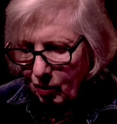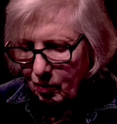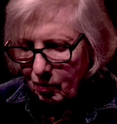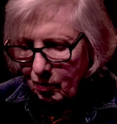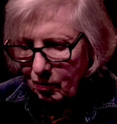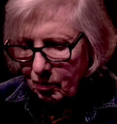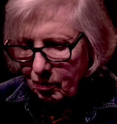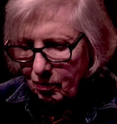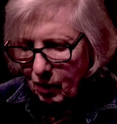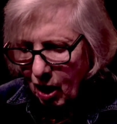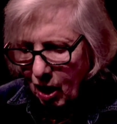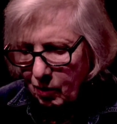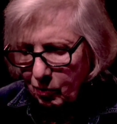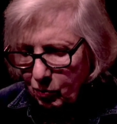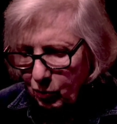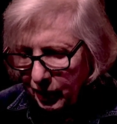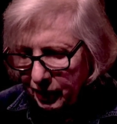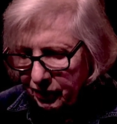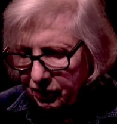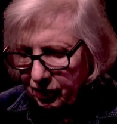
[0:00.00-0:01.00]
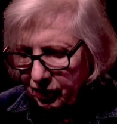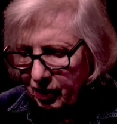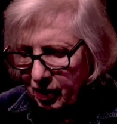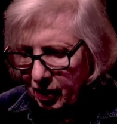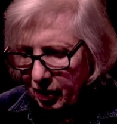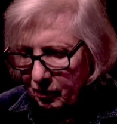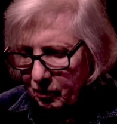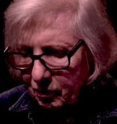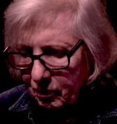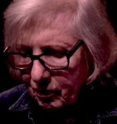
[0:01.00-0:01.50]
Mom went on.
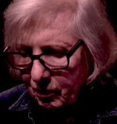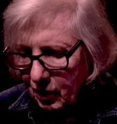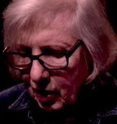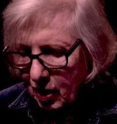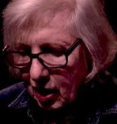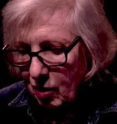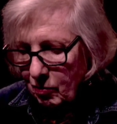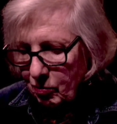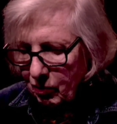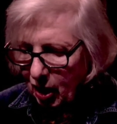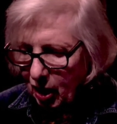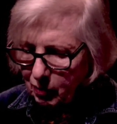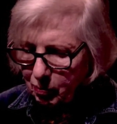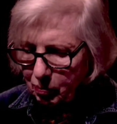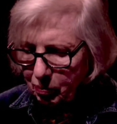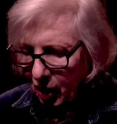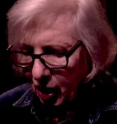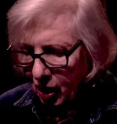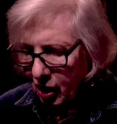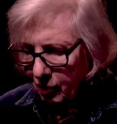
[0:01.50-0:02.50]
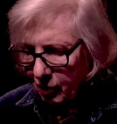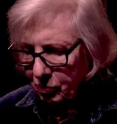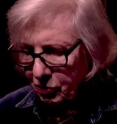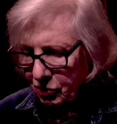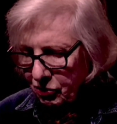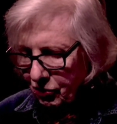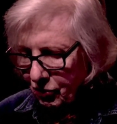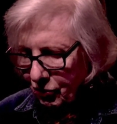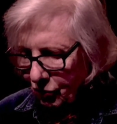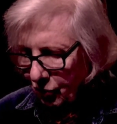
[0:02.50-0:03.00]
"My pops
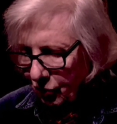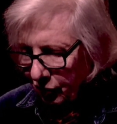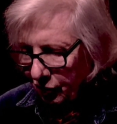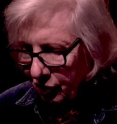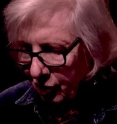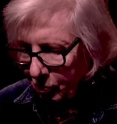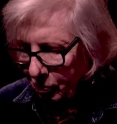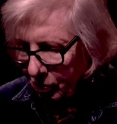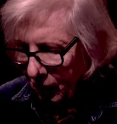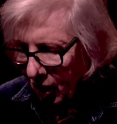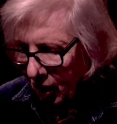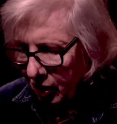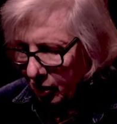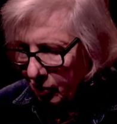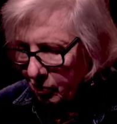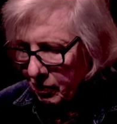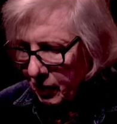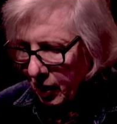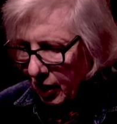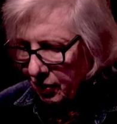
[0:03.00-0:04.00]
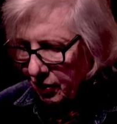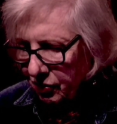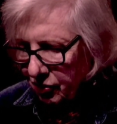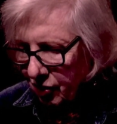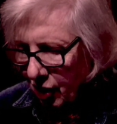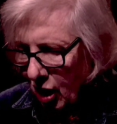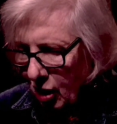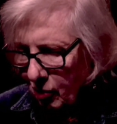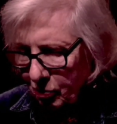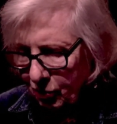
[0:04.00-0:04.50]
took the bottom and
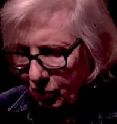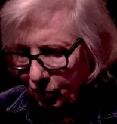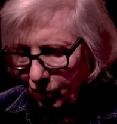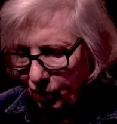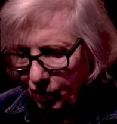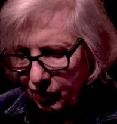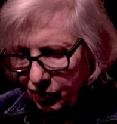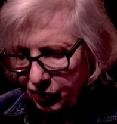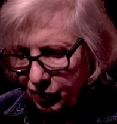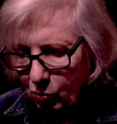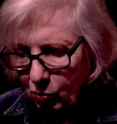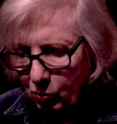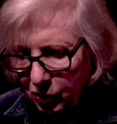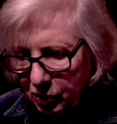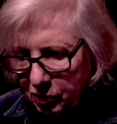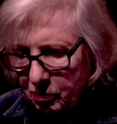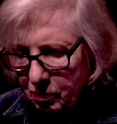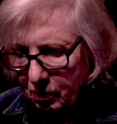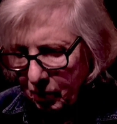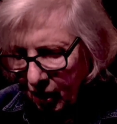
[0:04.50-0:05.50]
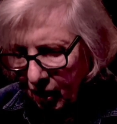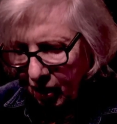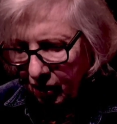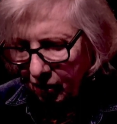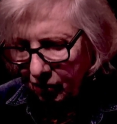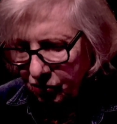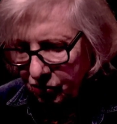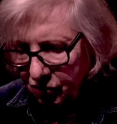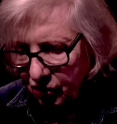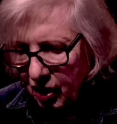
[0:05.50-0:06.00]
top off a wooden
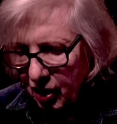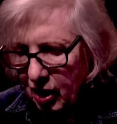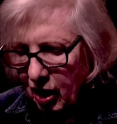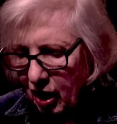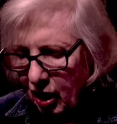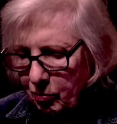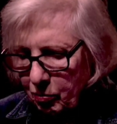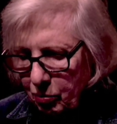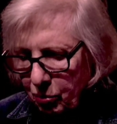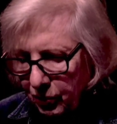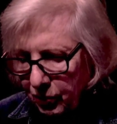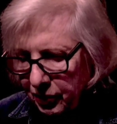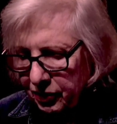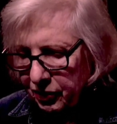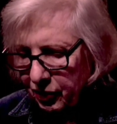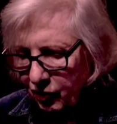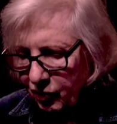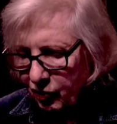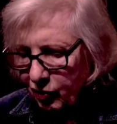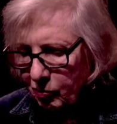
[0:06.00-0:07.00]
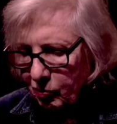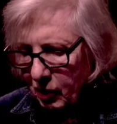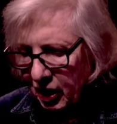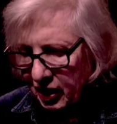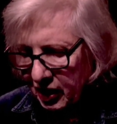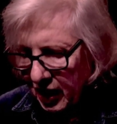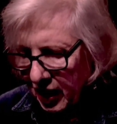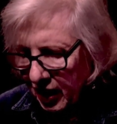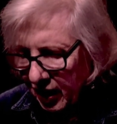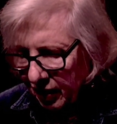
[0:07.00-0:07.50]
box and put it over my
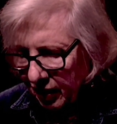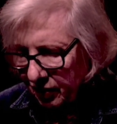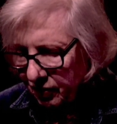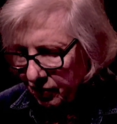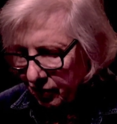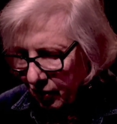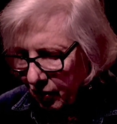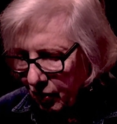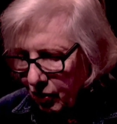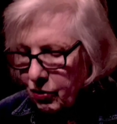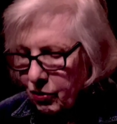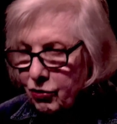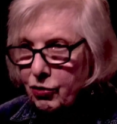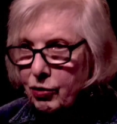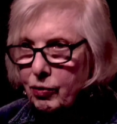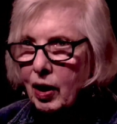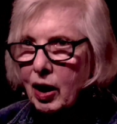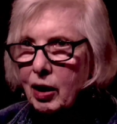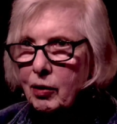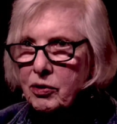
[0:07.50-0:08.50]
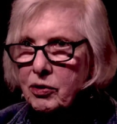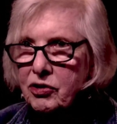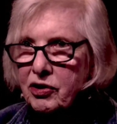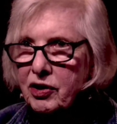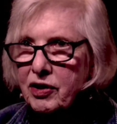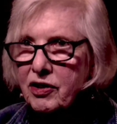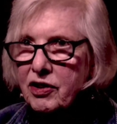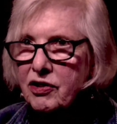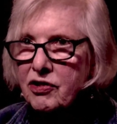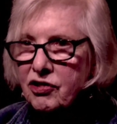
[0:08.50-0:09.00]
head, so I was in
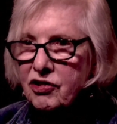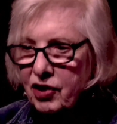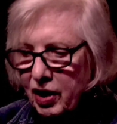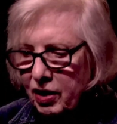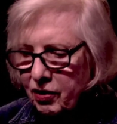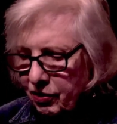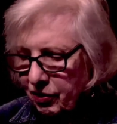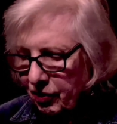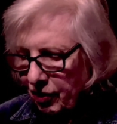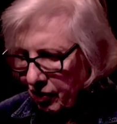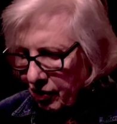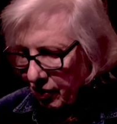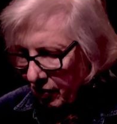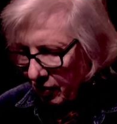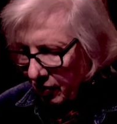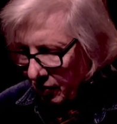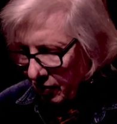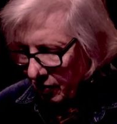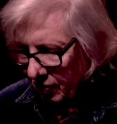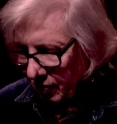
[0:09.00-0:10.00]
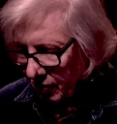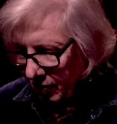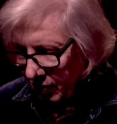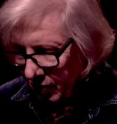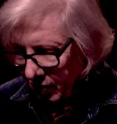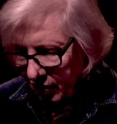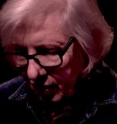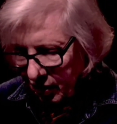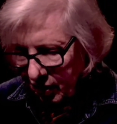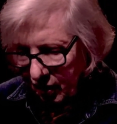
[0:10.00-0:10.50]
the center.
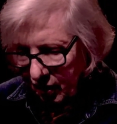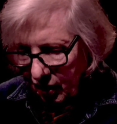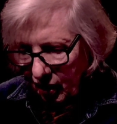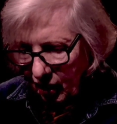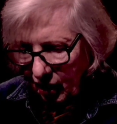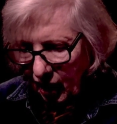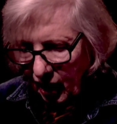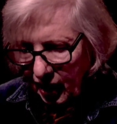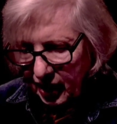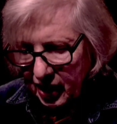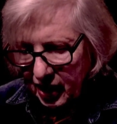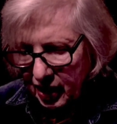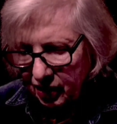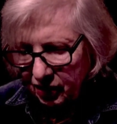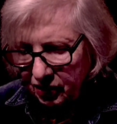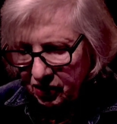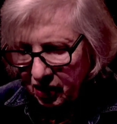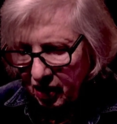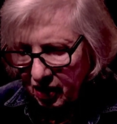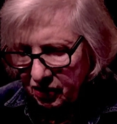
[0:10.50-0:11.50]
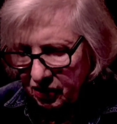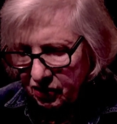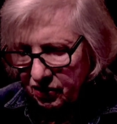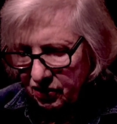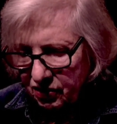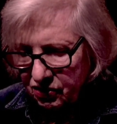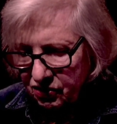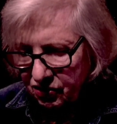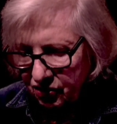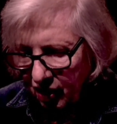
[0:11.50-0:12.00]
I held onto the
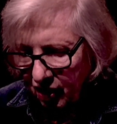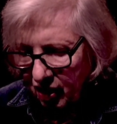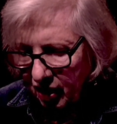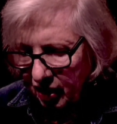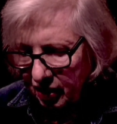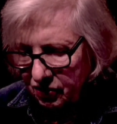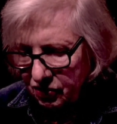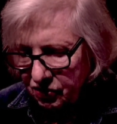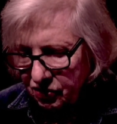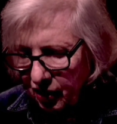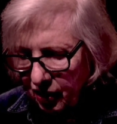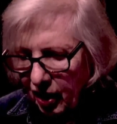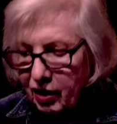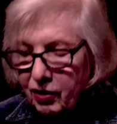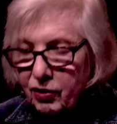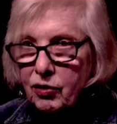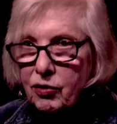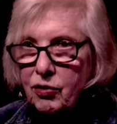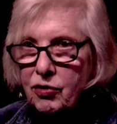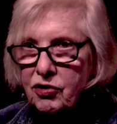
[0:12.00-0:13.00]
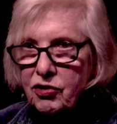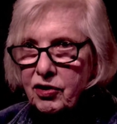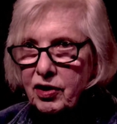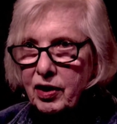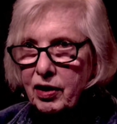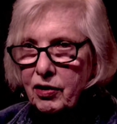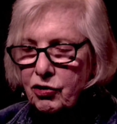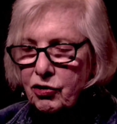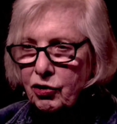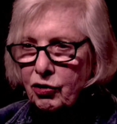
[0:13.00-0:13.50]
sides and used it as
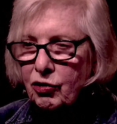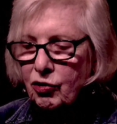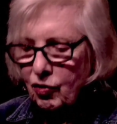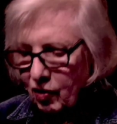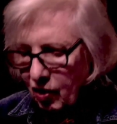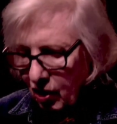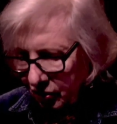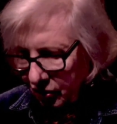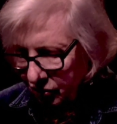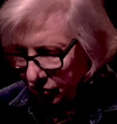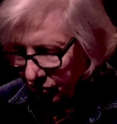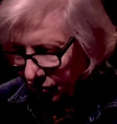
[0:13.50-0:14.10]
a crutch.